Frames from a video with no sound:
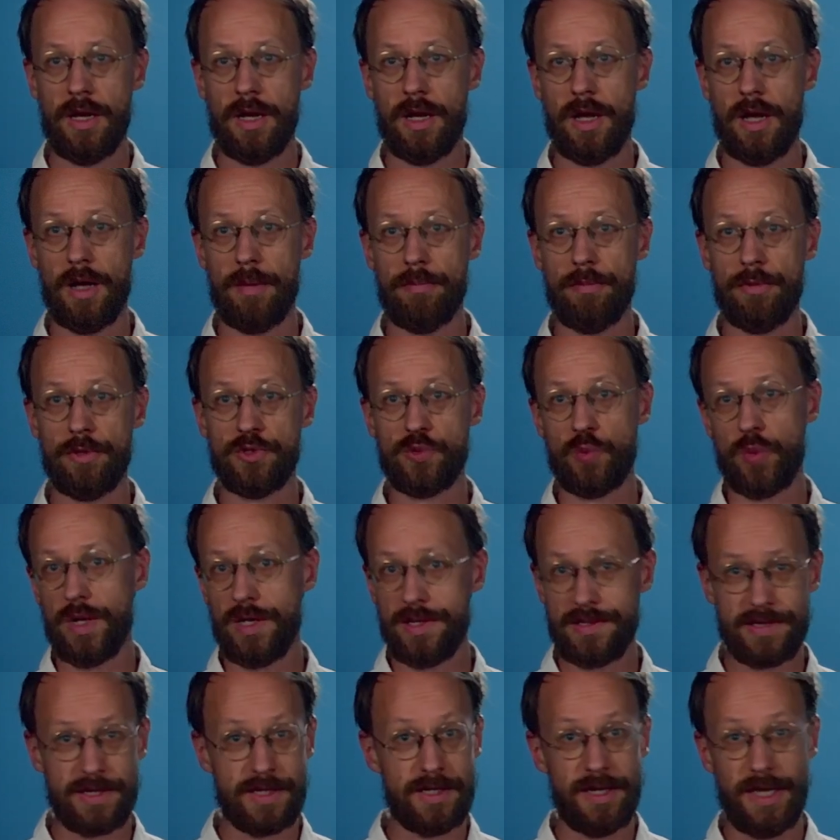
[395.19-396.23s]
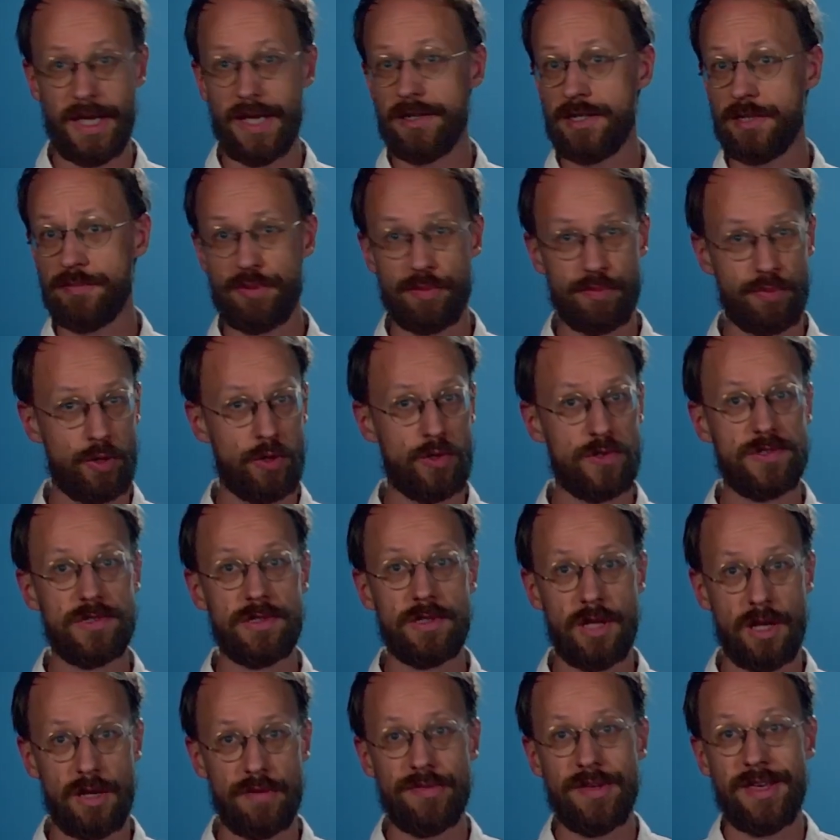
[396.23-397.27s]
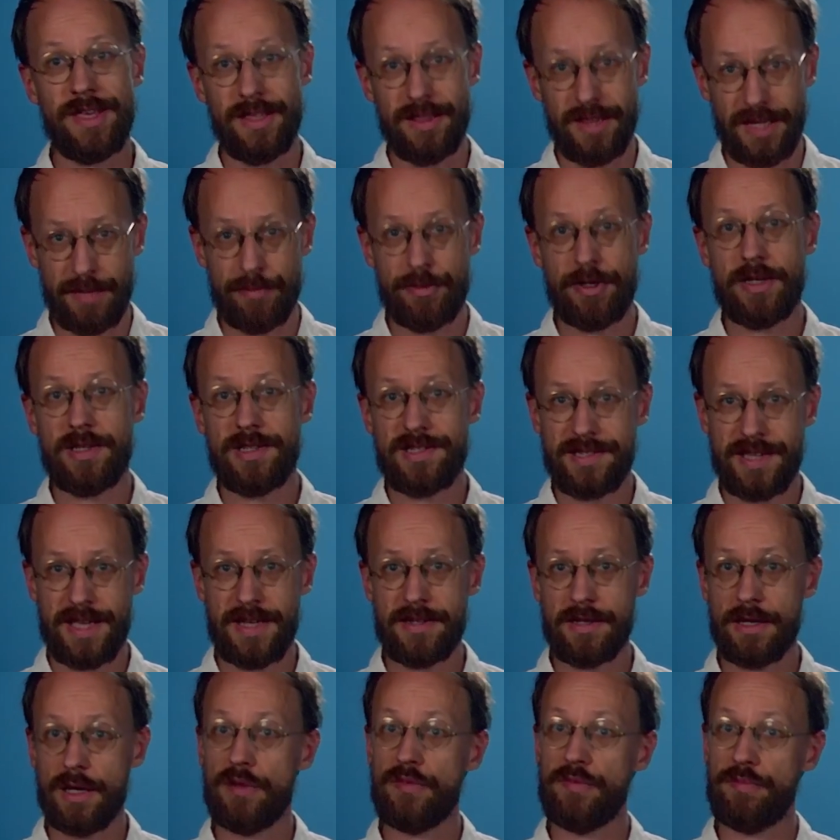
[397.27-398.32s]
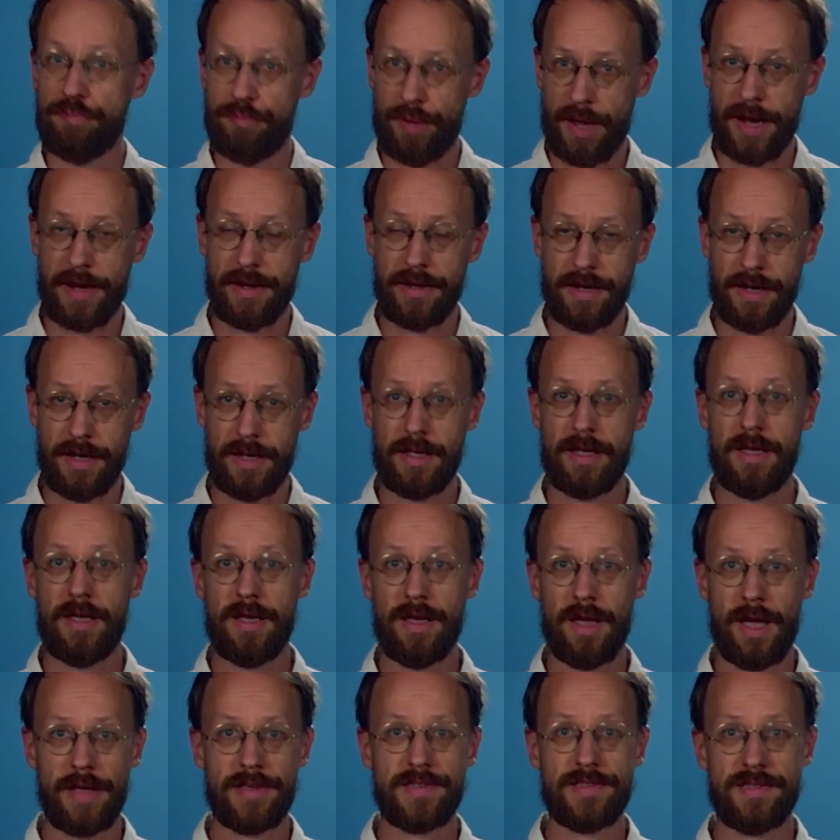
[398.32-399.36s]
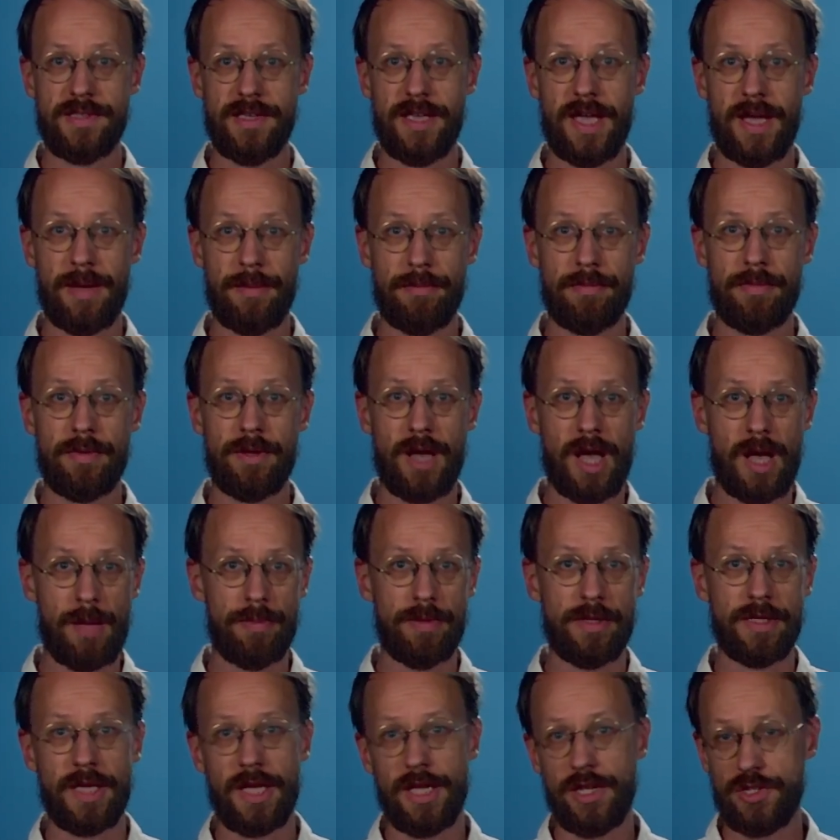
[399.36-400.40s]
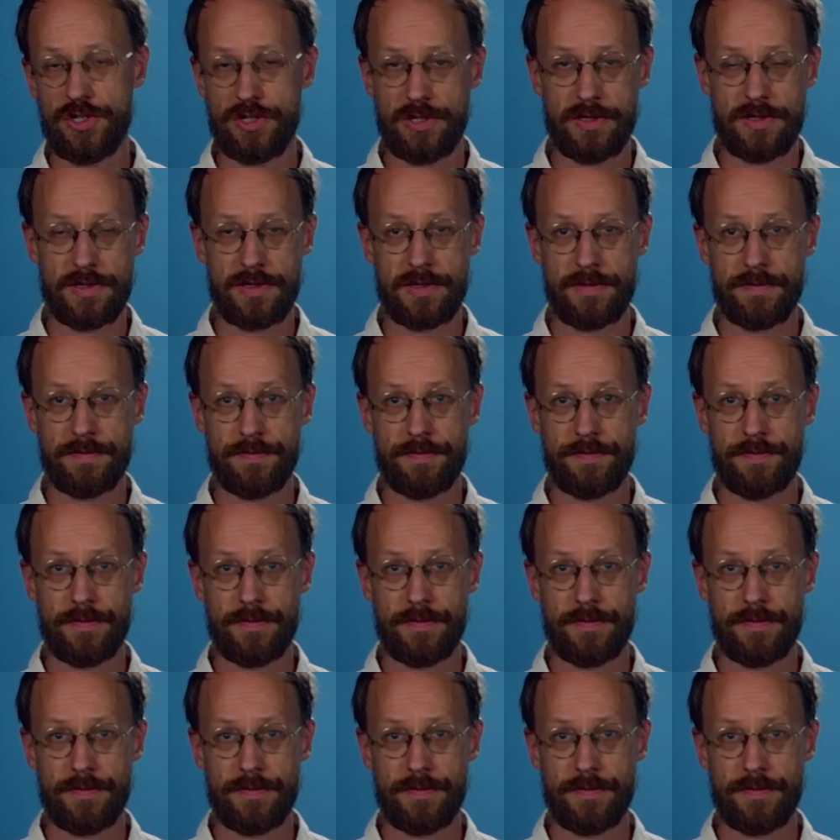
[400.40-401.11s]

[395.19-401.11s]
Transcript: as well as in the end a proposal of a limited set of binding STM obligations.